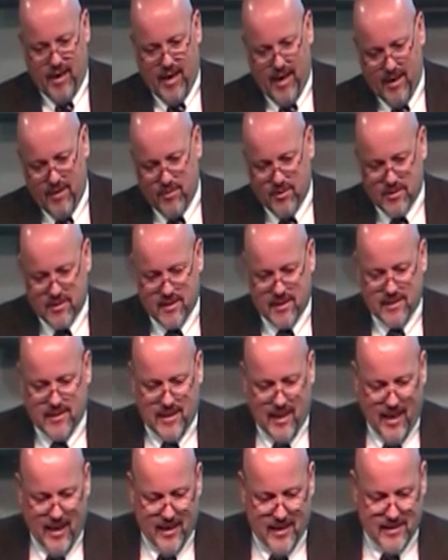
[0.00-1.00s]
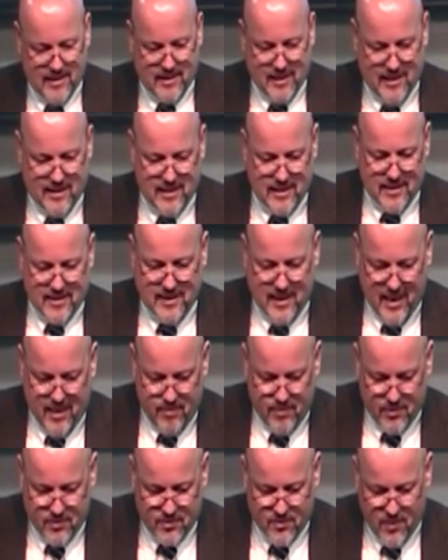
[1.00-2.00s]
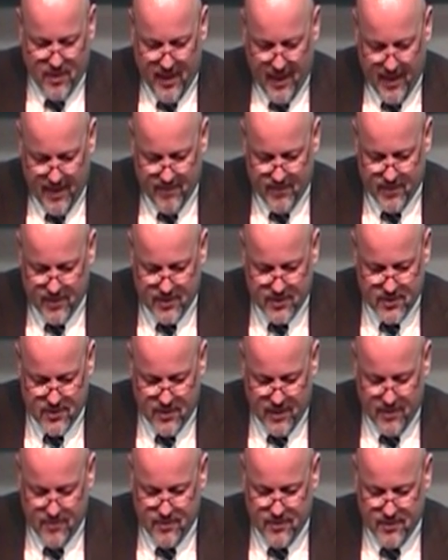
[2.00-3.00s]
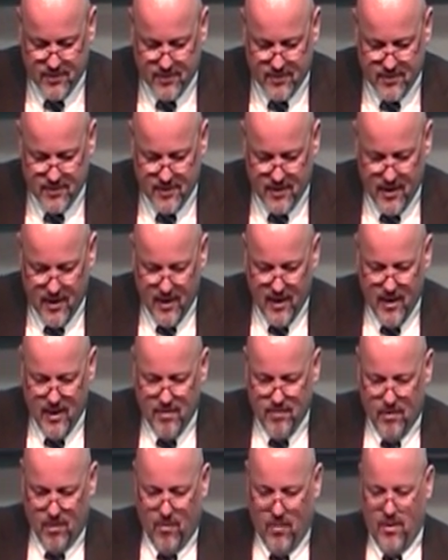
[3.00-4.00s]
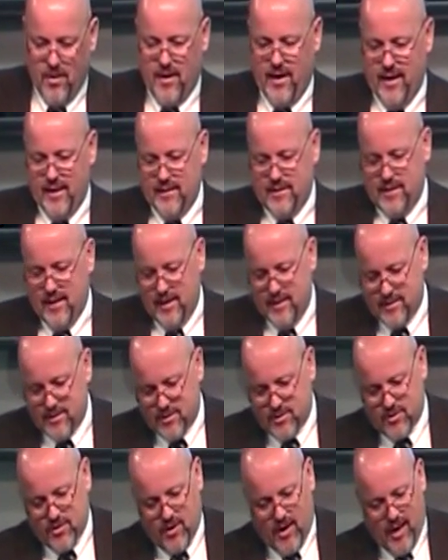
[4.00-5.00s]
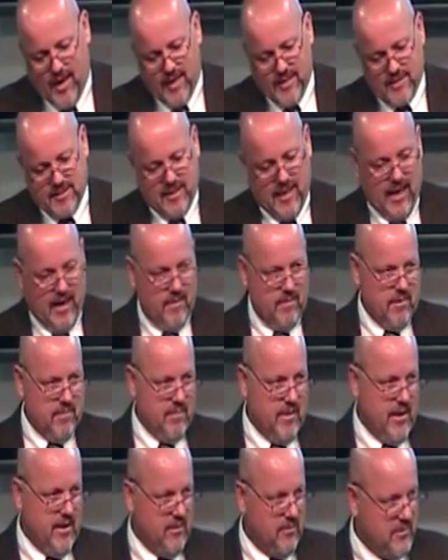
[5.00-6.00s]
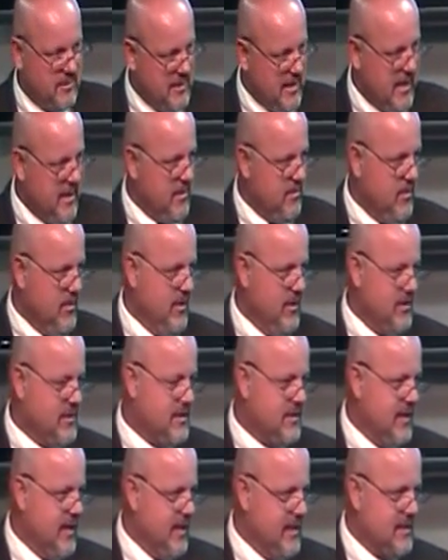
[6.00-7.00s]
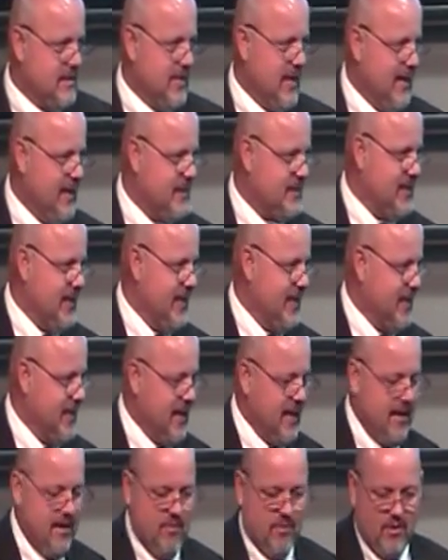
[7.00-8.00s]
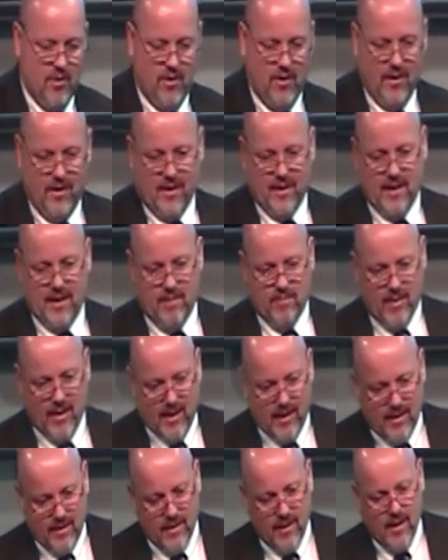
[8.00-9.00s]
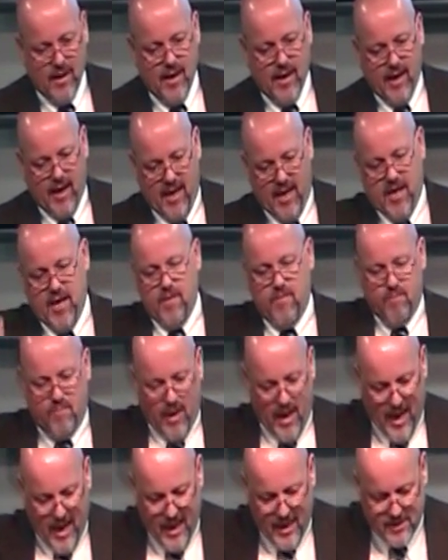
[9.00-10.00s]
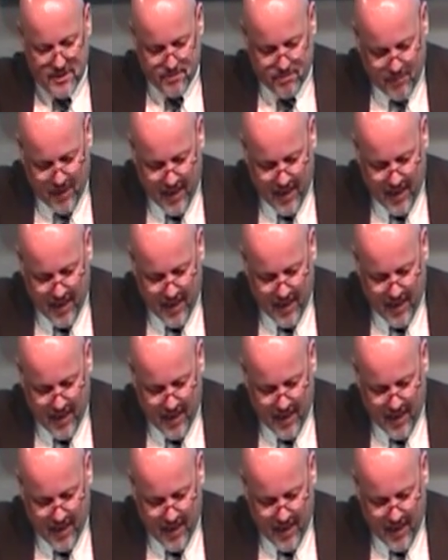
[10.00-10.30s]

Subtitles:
I was as dead as these examples we have in the scriptures. But one day, Jesus Christ came to me on January 6, 1991. Amen. He passed